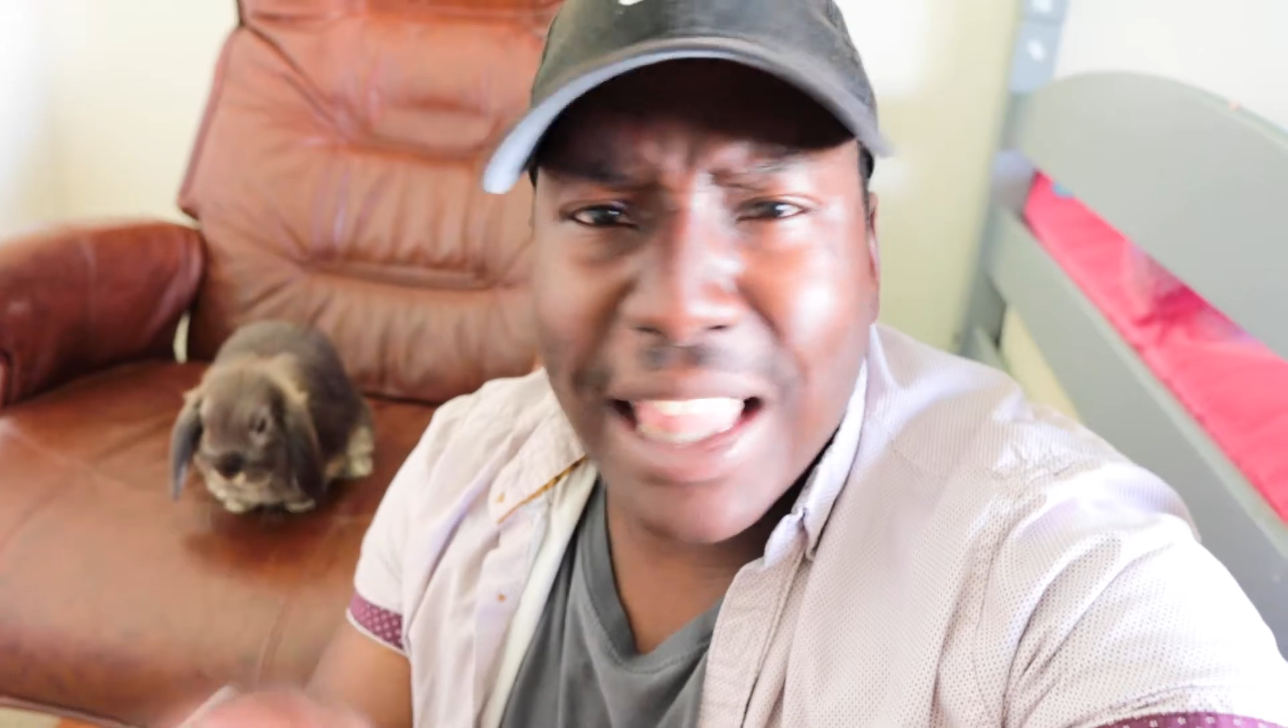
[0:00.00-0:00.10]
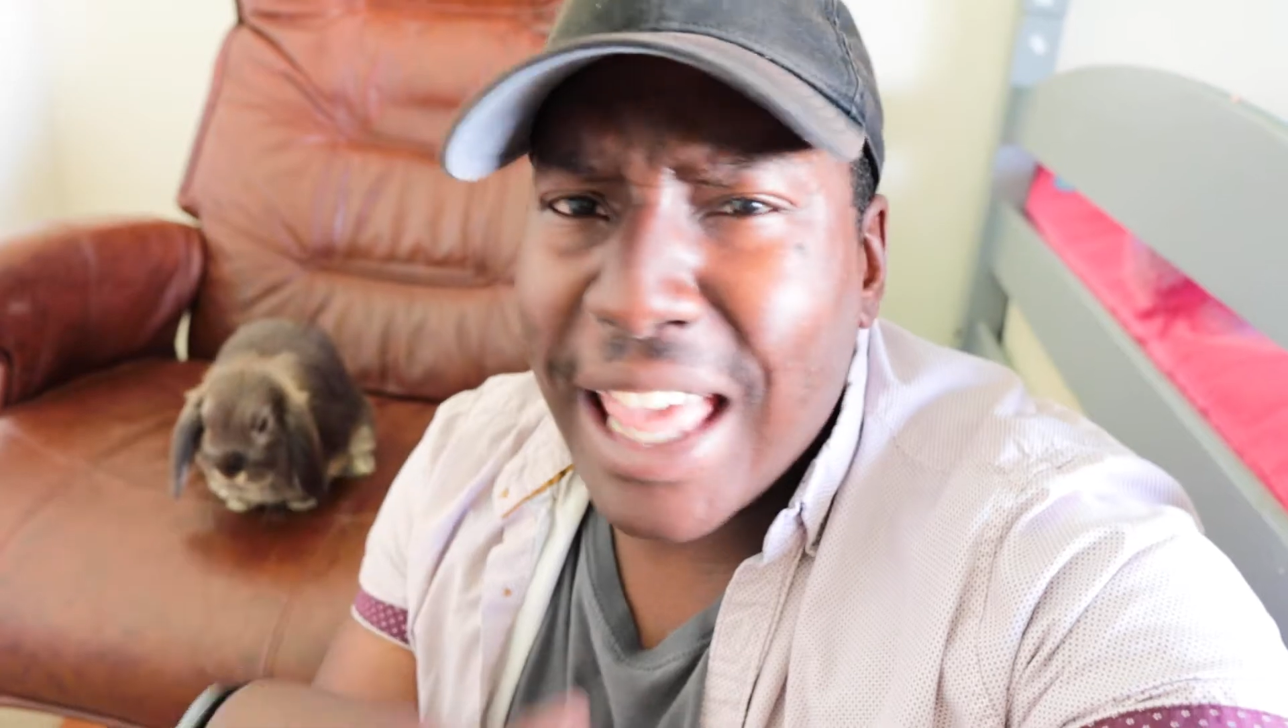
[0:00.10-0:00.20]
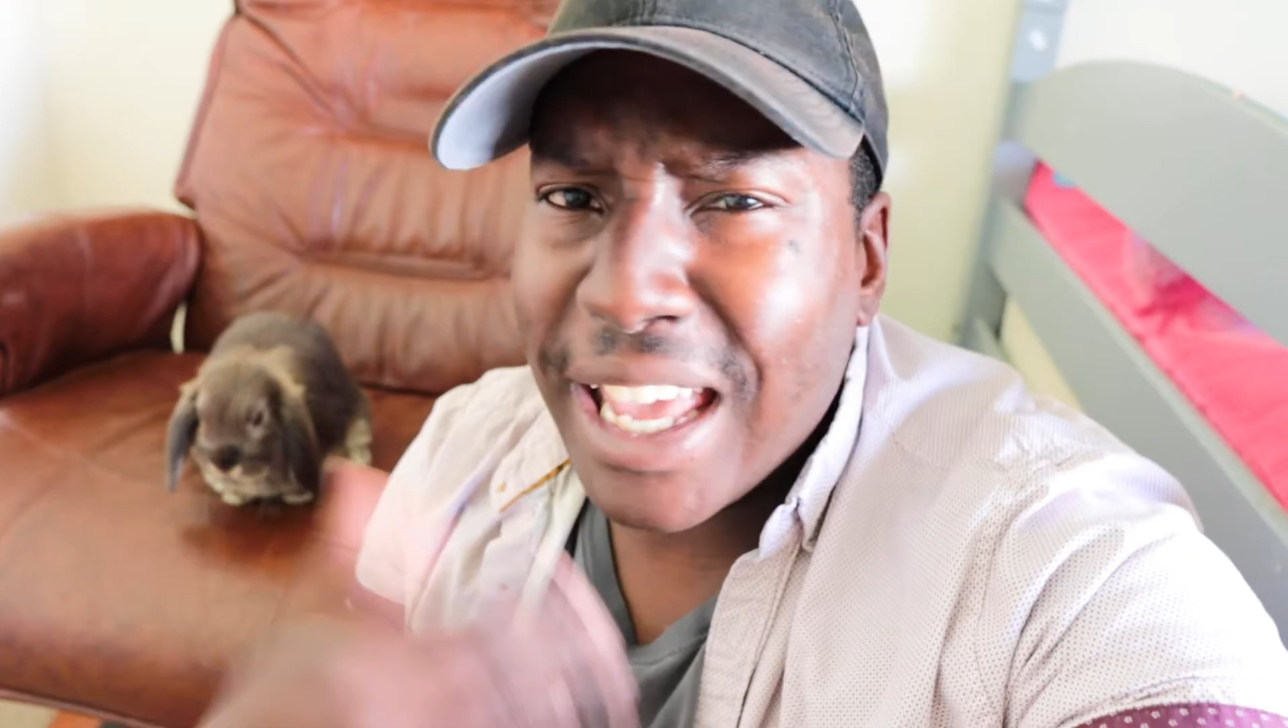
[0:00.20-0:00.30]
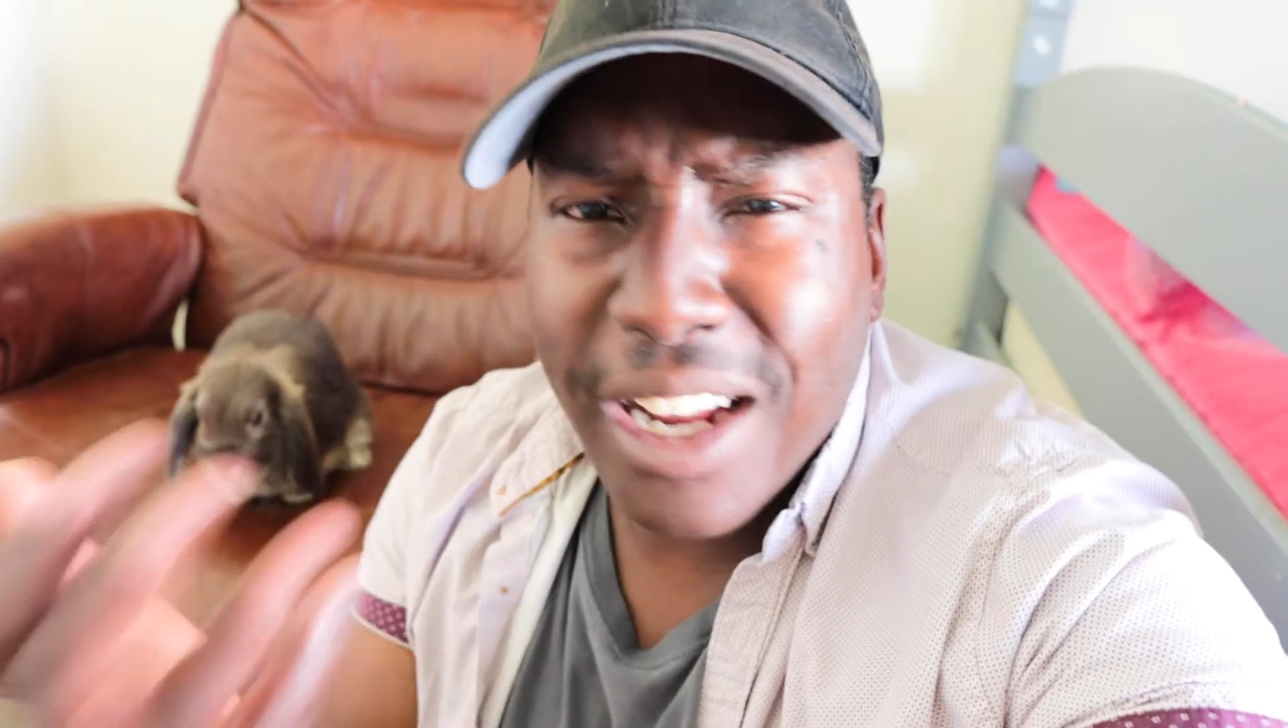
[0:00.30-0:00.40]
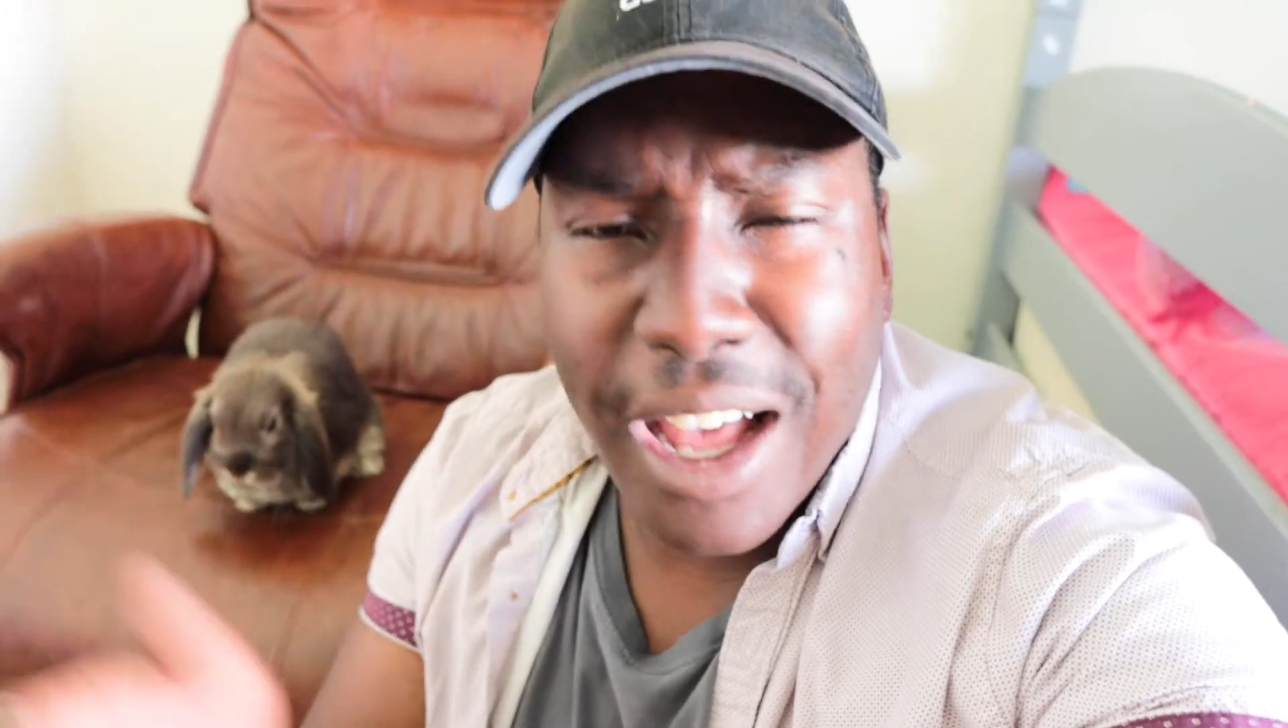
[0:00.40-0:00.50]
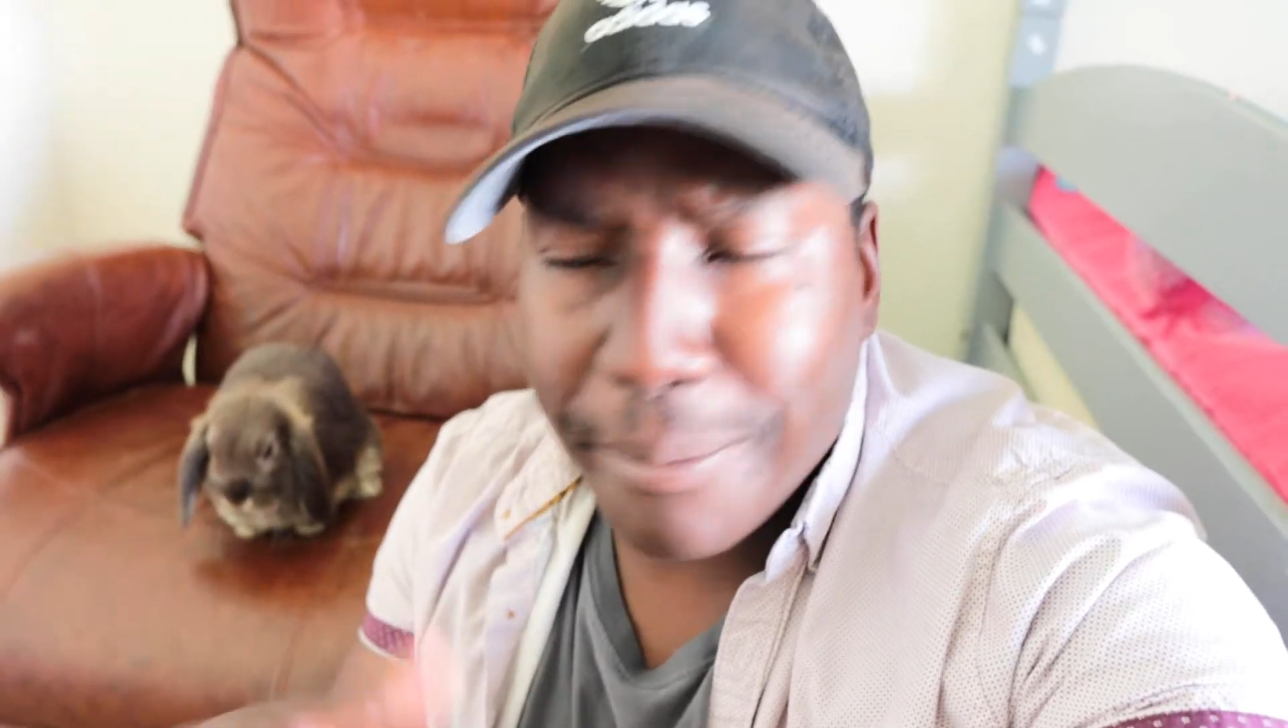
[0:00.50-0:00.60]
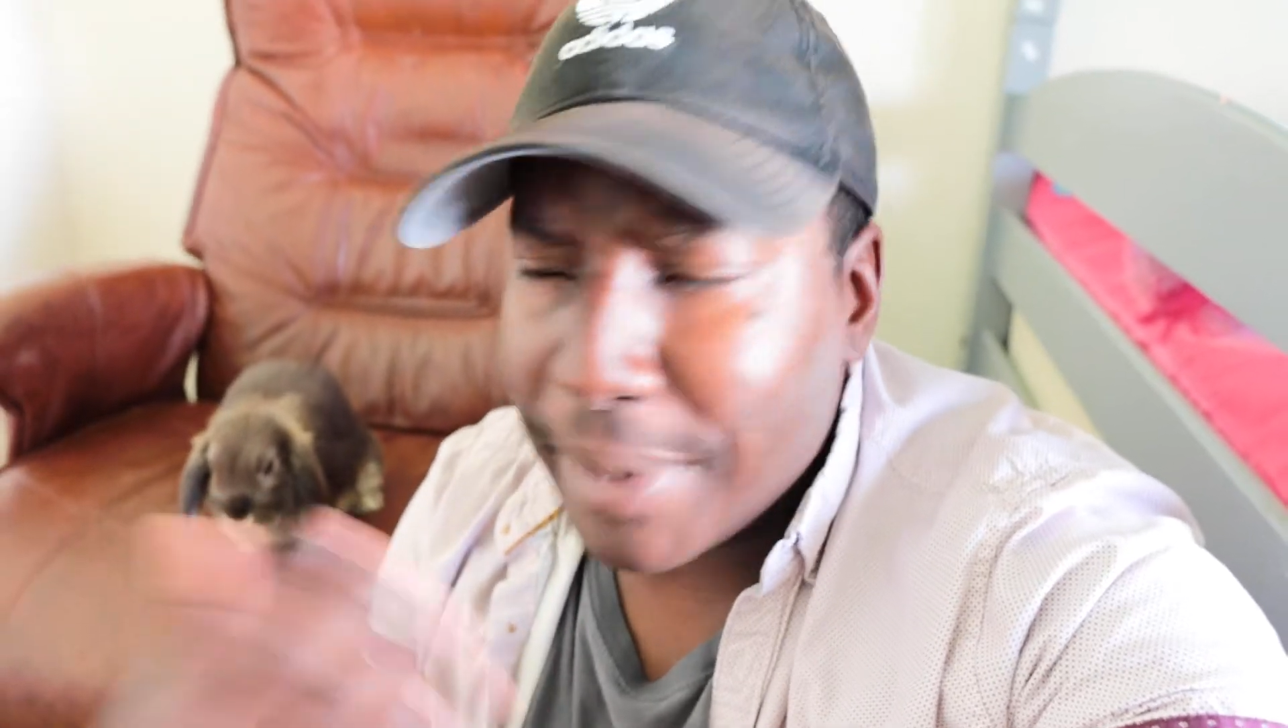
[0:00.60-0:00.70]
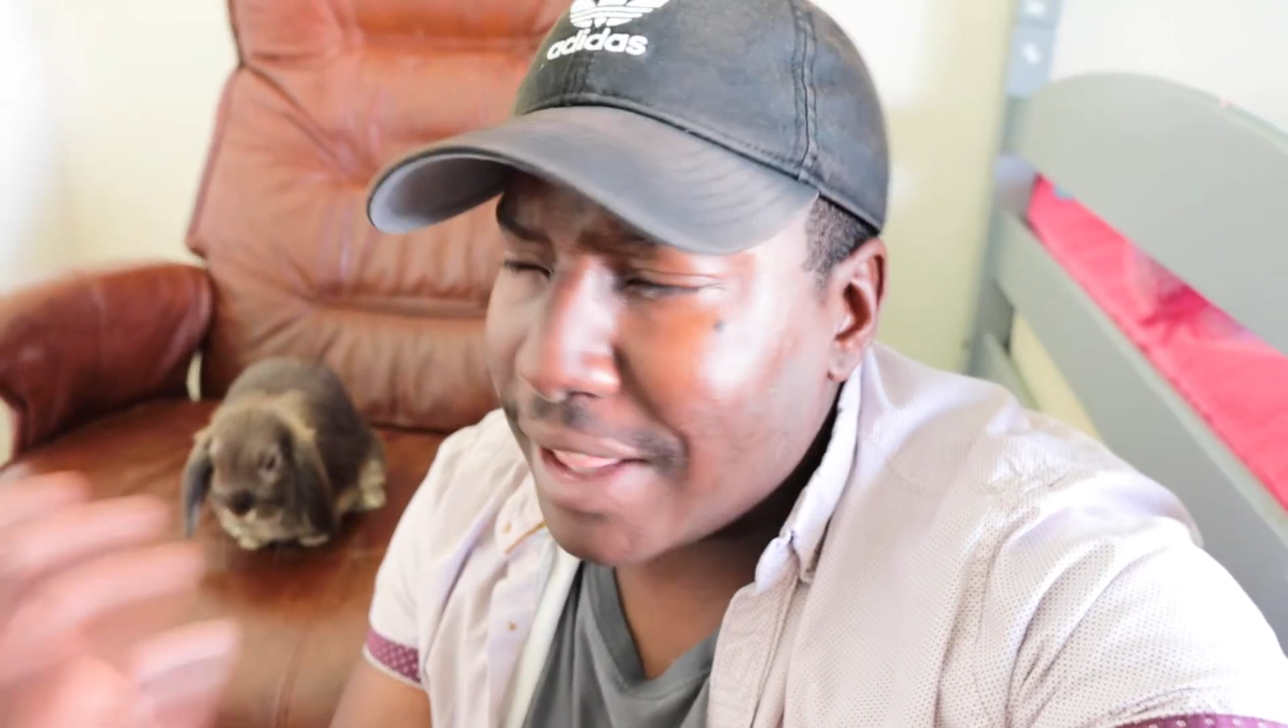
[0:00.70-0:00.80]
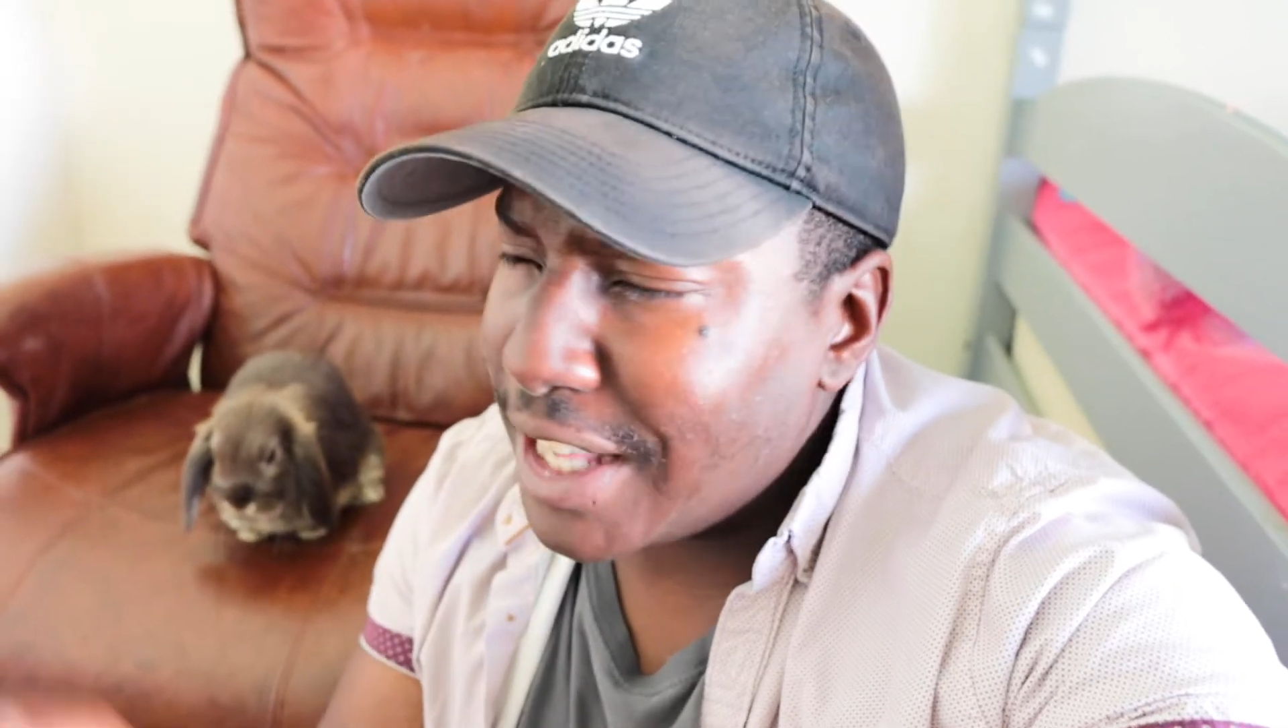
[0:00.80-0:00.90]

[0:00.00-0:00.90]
laying on me.